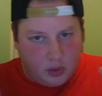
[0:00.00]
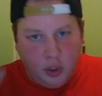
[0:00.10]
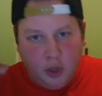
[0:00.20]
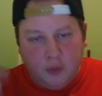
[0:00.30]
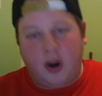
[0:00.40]

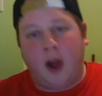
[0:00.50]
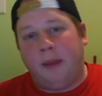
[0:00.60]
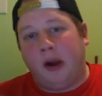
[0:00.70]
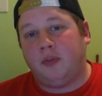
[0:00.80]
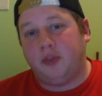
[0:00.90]
For how
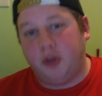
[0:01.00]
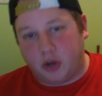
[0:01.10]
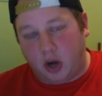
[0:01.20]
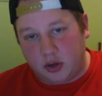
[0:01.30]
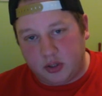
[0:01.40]
powerful your
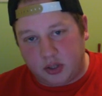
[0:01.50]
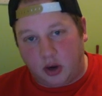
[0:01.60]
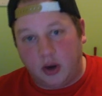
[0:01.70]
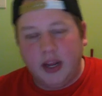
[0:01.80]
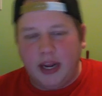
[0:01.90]
cards are,
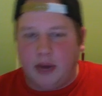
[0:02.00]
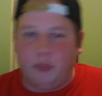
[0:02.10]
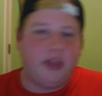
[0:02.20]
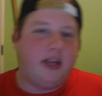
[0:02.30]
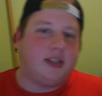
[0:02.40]
it really
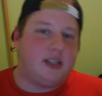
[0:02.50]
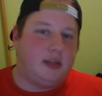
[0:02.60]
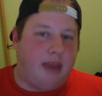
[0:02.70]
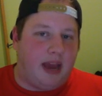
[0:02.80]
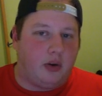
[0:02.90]
doesn't
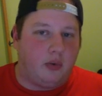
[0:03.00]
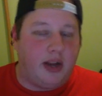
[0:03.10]
matter, right?